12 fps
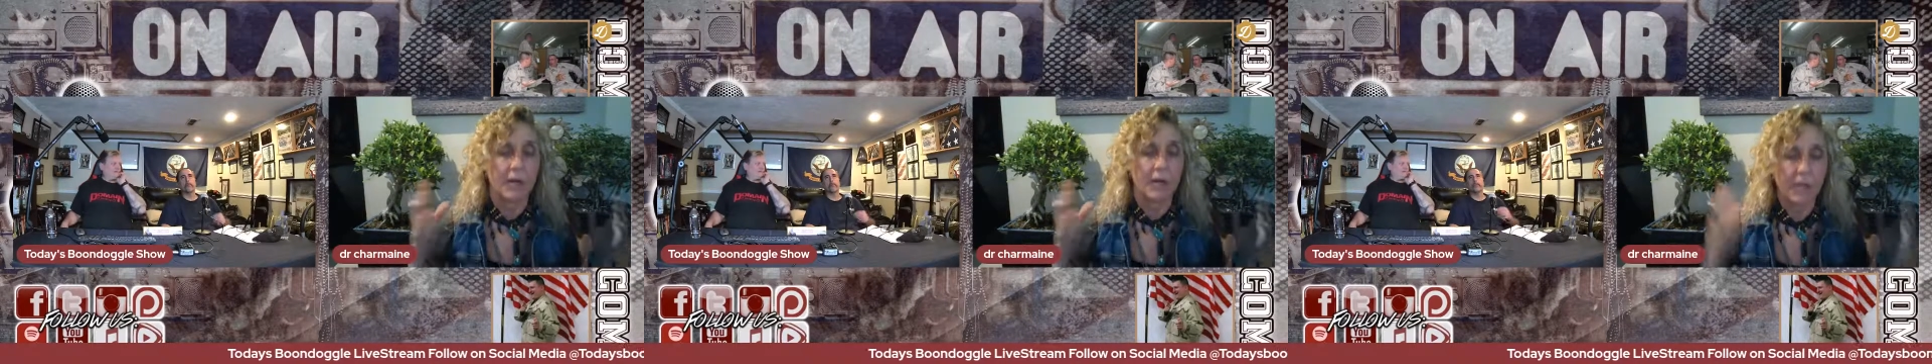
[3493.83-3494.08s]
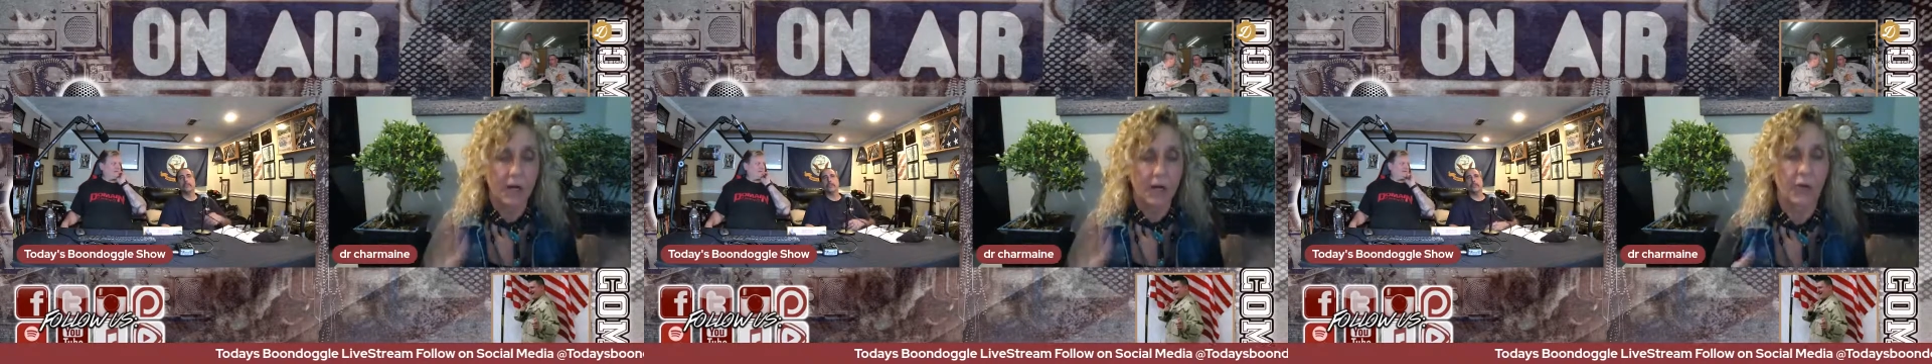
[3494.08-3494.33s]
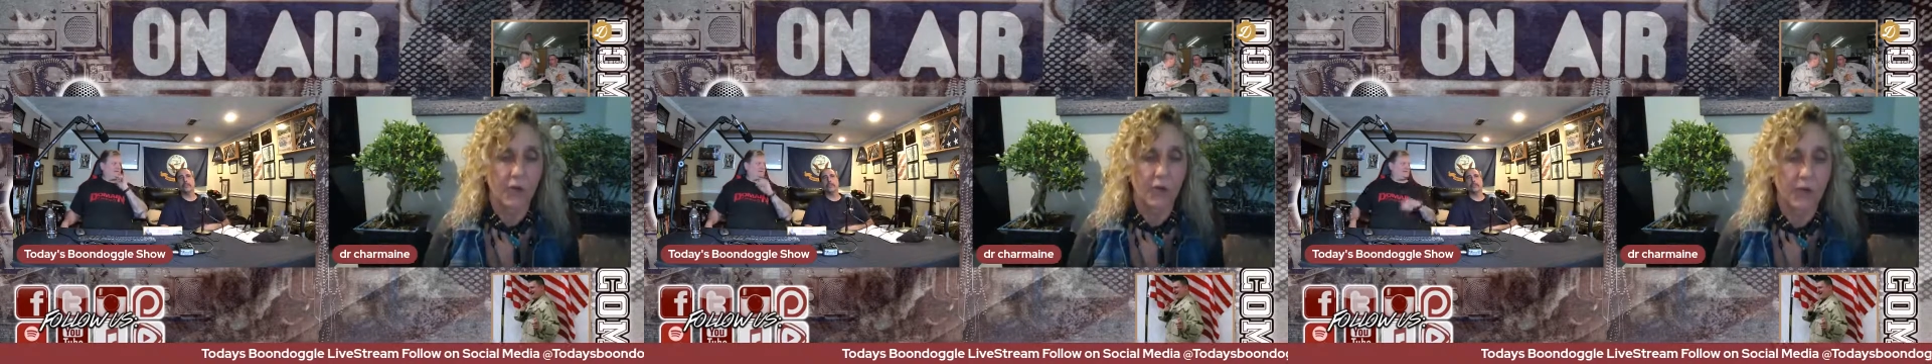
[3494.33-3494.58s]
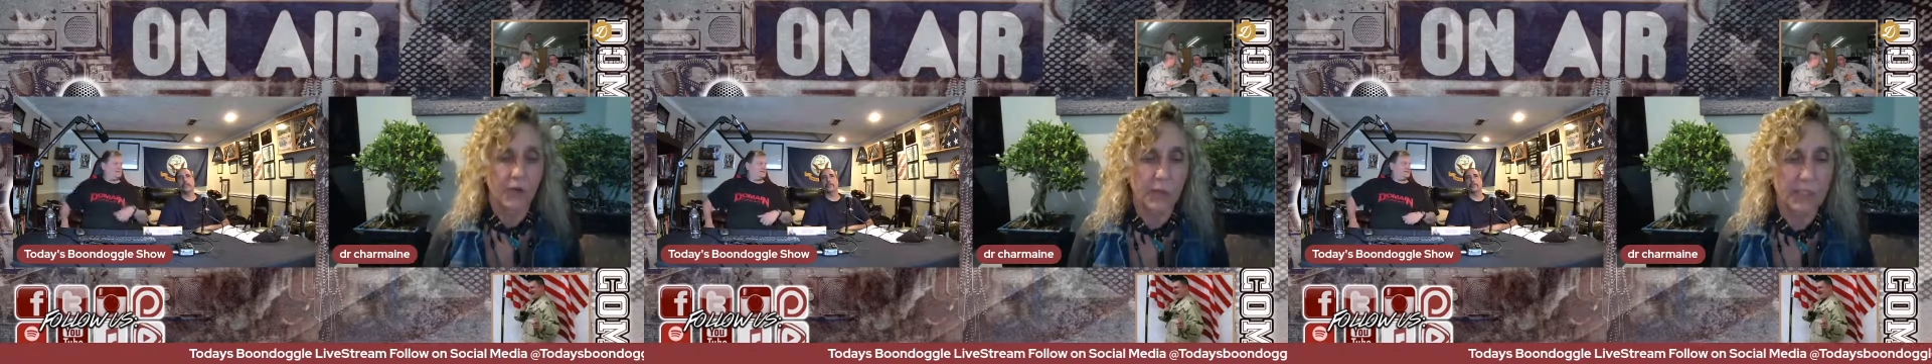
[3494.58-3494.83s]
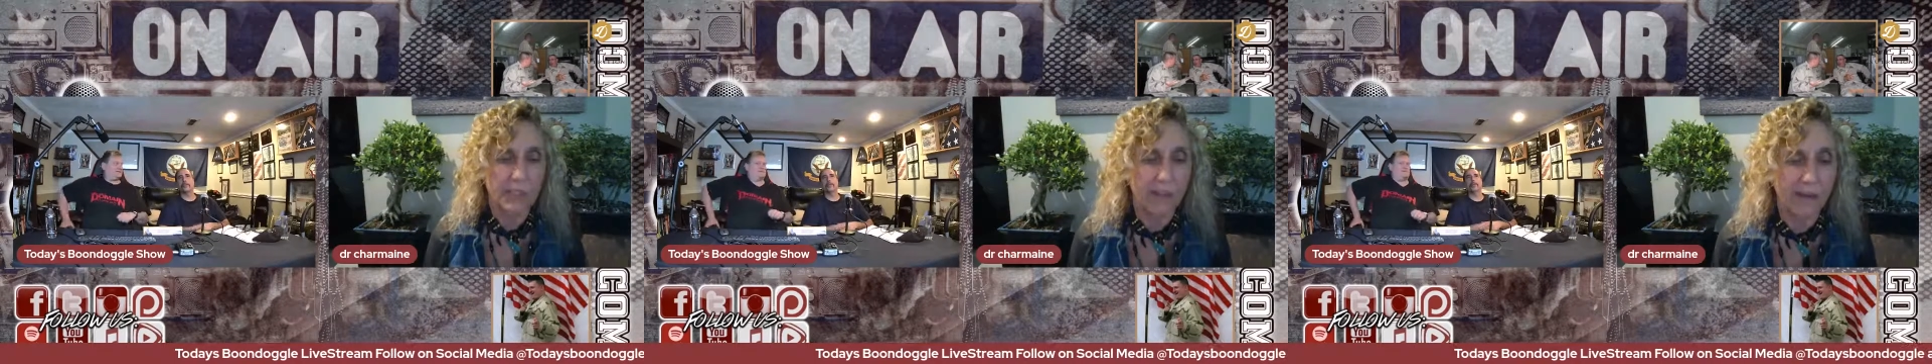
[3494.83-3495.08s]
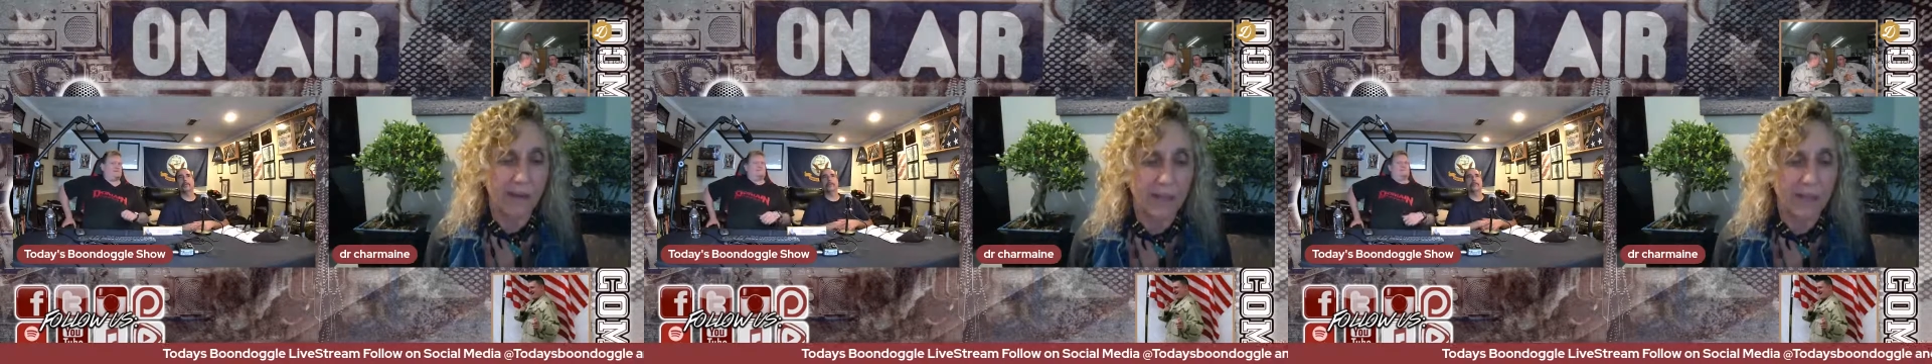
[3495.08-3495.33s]
they're going to
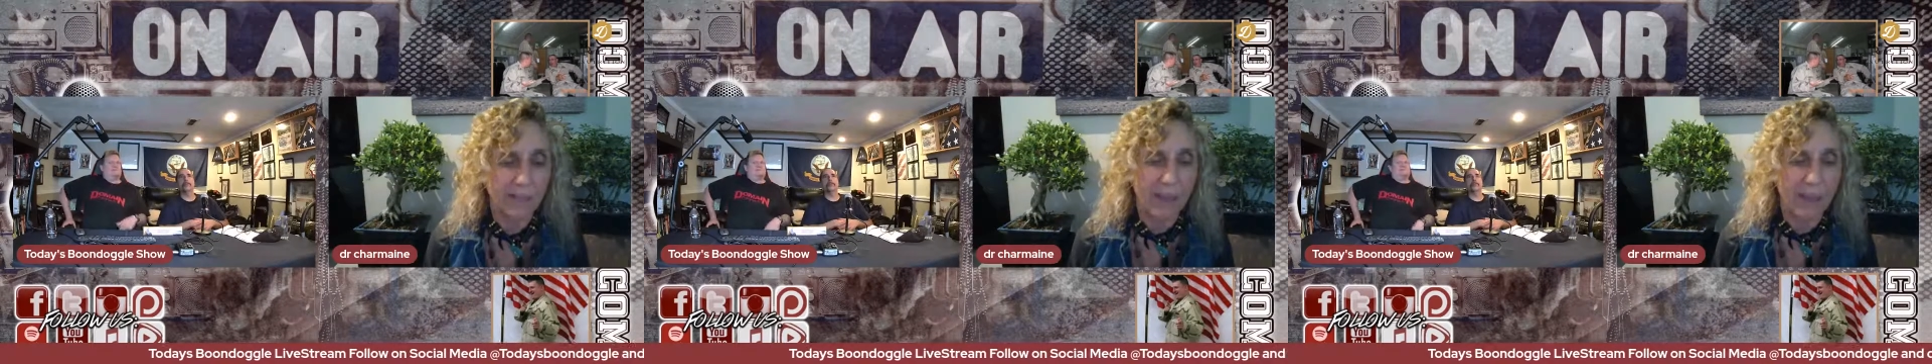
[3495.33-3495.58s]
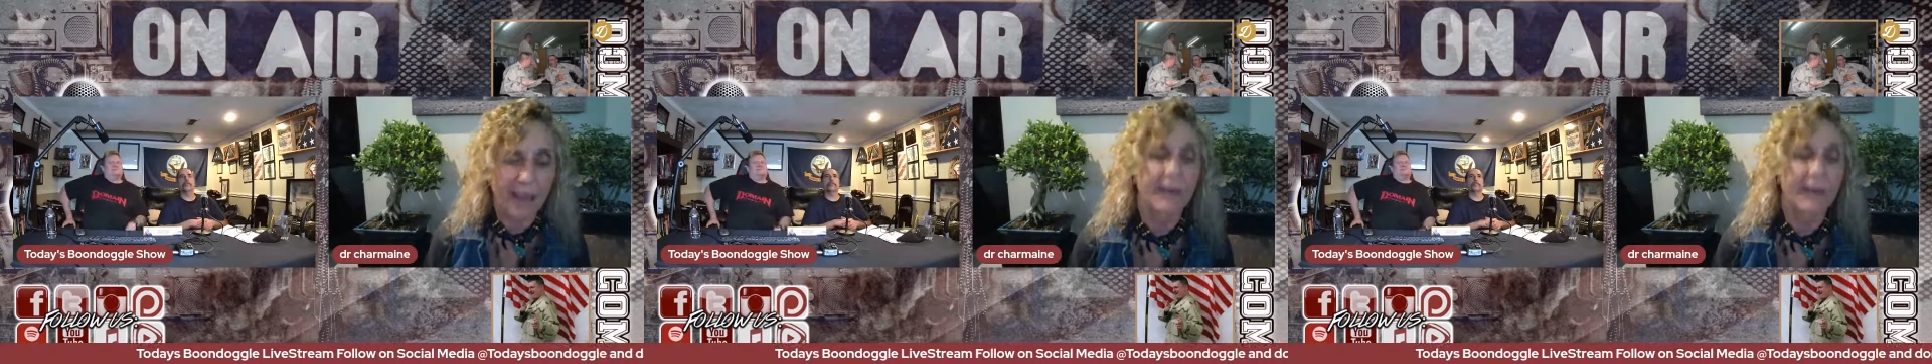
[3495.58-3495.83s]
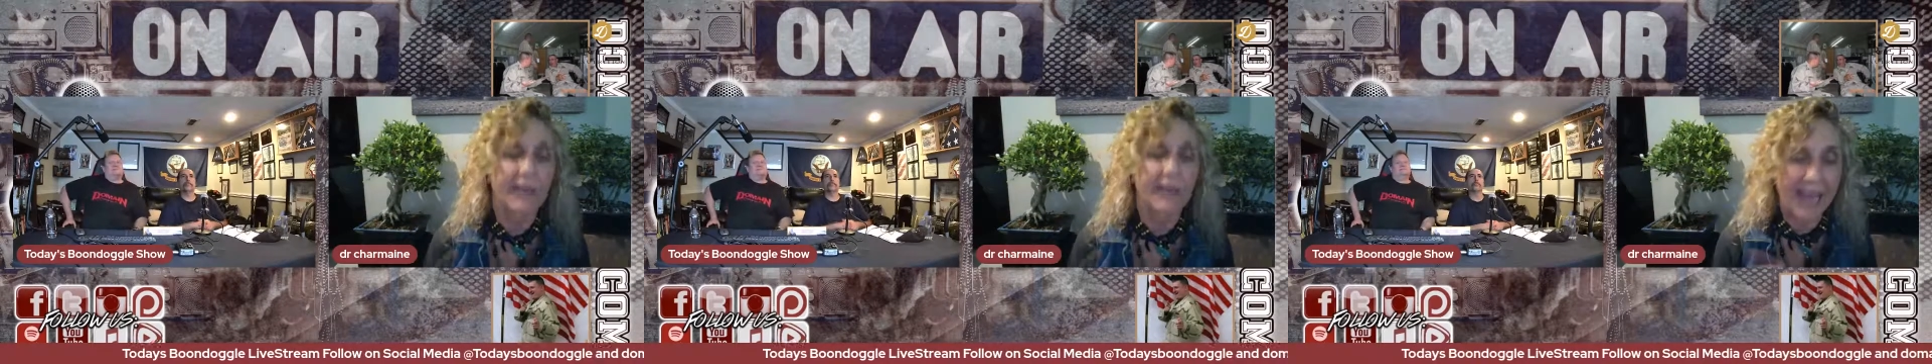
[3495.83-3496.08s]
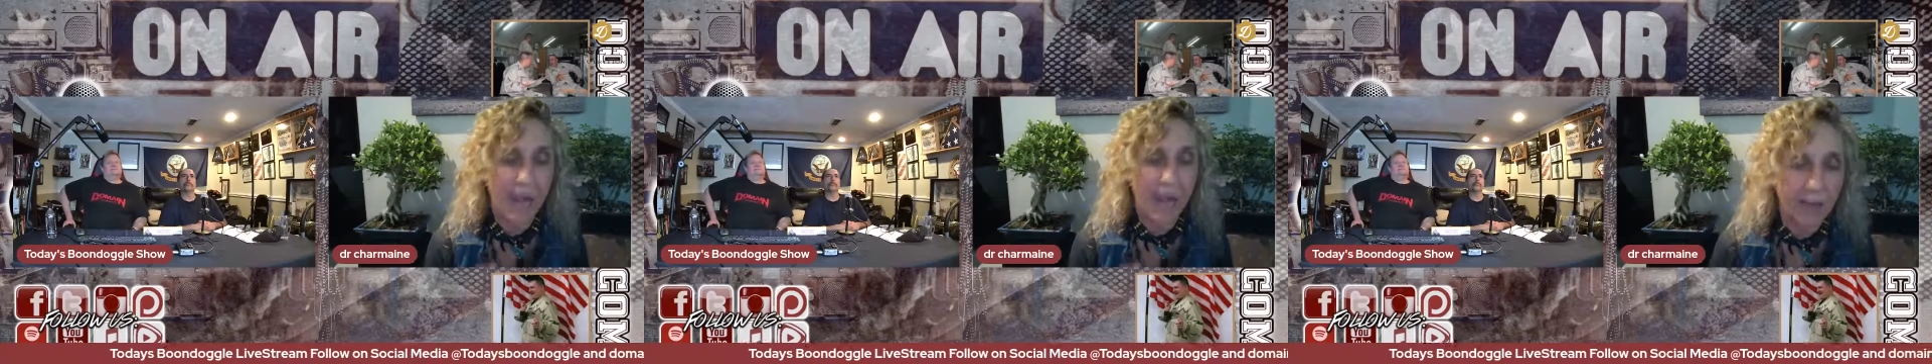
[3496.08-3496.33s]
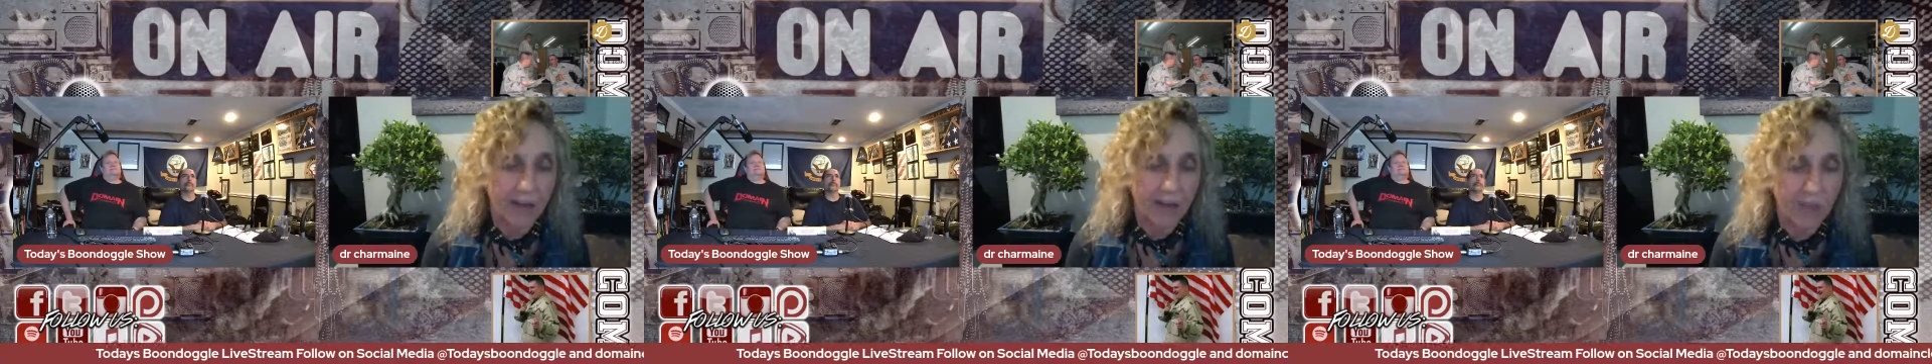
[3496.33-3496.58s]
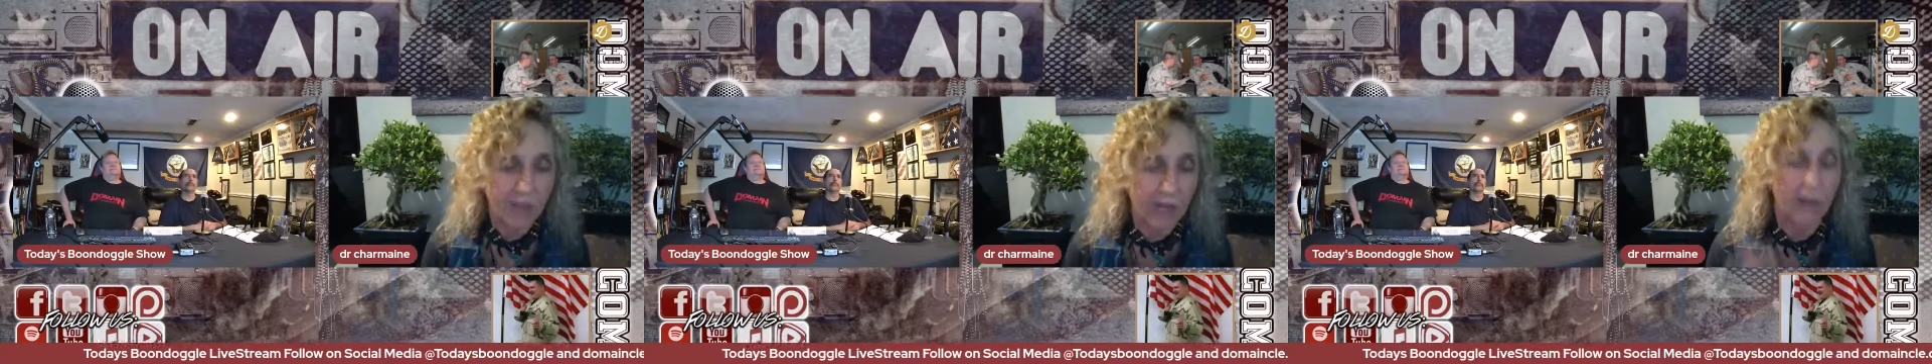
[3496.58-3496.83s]
respect this man, and they got him out of
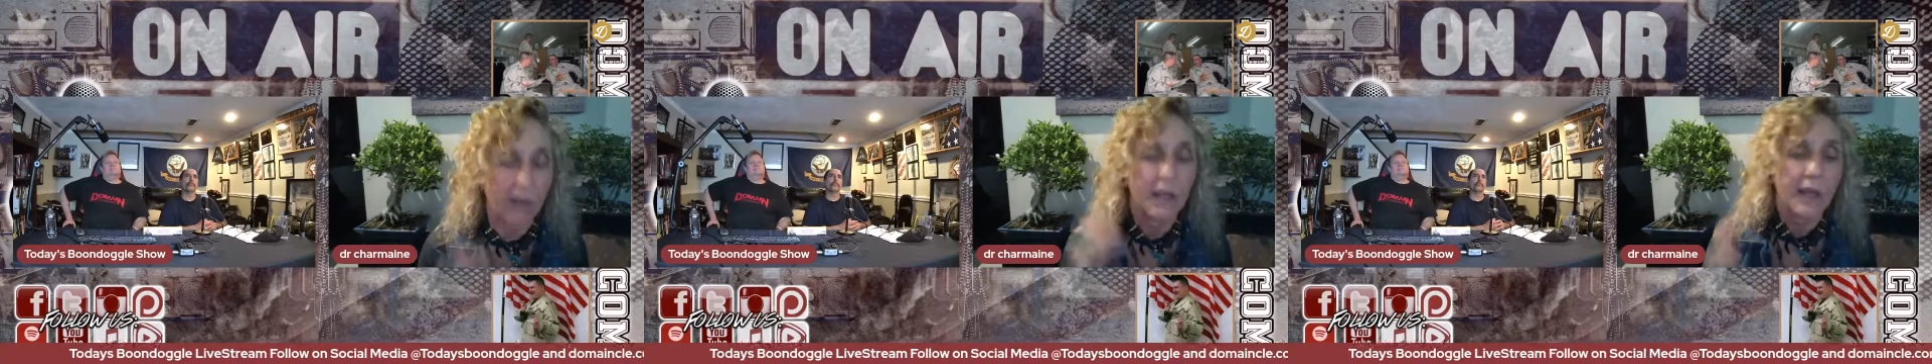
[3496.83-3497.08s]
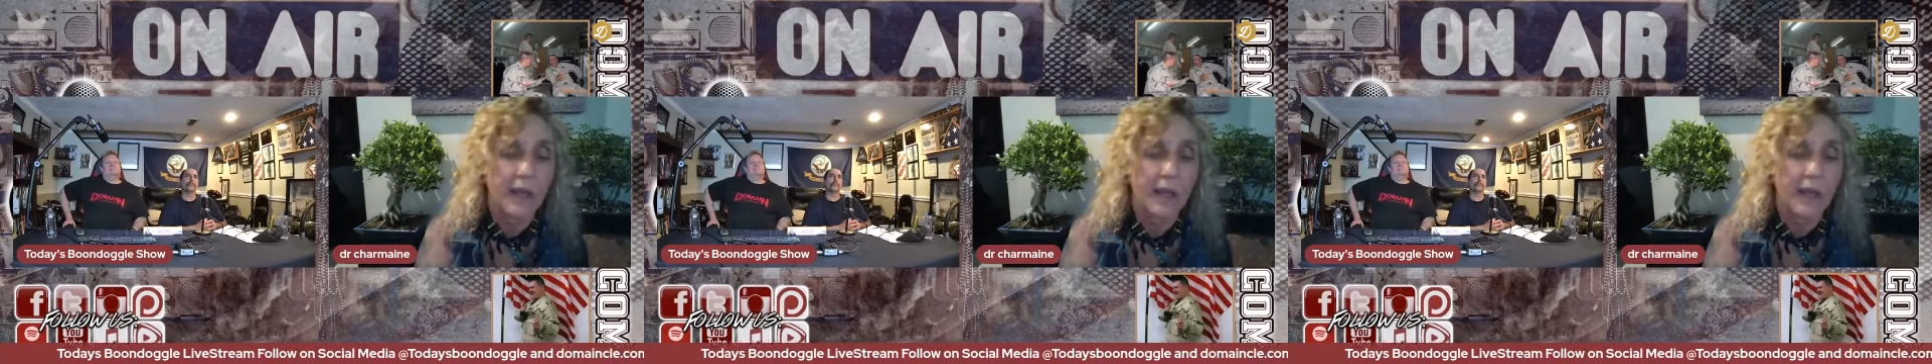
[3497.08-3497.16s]
jail.